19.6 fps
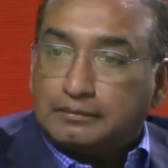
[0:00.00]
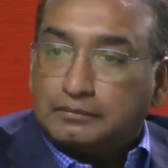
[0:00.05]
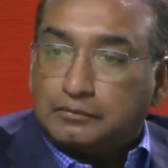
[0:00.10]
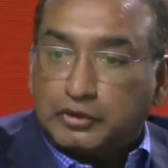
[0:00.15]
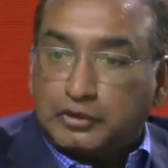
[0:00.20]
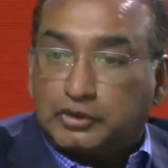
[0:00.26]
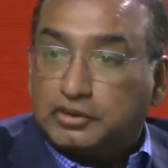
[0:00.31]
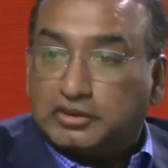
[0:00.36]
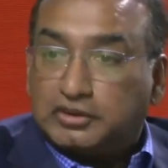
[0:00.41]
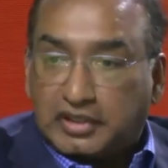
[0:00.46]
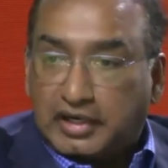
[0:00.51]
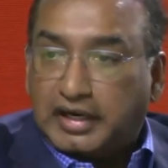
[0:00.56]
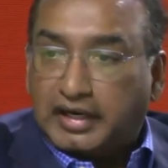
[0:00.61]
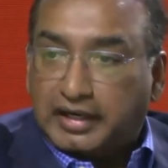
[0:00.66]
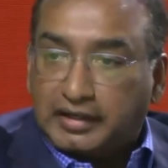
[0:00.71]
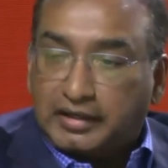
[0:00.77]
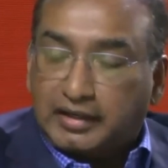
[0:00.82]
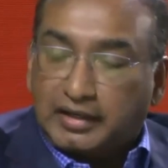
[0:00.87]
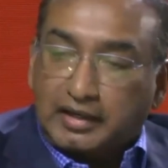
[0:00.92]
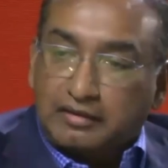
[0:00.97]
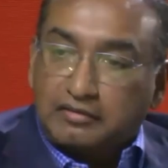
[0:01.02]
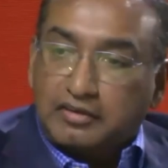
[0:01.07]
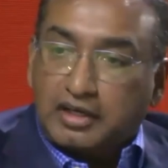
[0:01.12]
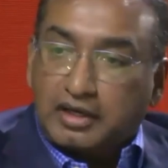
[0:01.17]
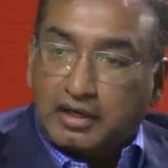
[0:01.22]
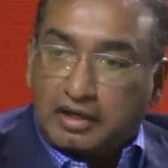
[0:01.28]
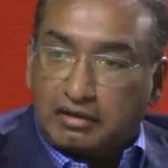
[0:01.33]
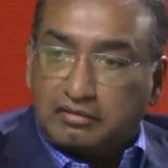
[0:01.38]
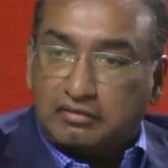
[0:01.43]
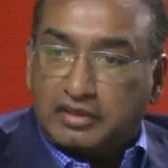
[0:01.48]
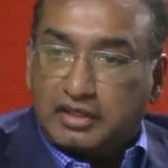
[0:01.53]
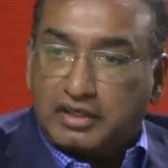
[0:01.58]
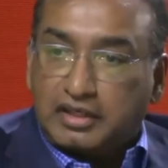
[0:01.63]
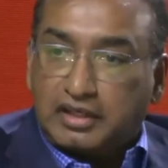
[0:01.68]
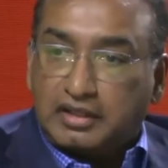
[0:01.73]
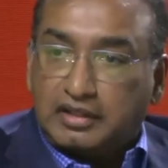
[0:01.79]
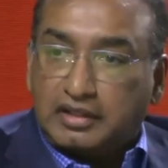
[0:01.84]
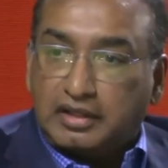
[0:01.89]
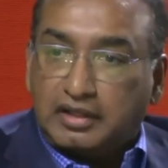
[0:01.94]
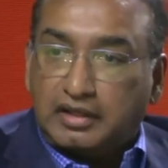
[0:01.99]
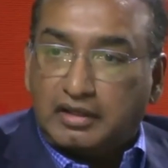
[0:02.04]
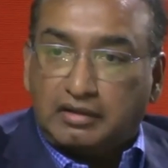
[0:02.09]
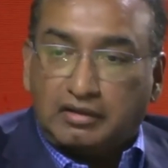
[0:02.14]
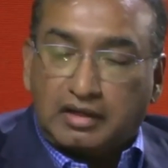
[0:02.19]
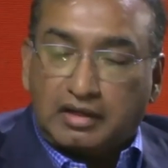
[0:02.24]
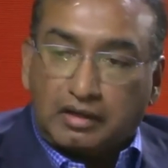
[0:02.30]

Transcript: which is great. And everyone loved it. And they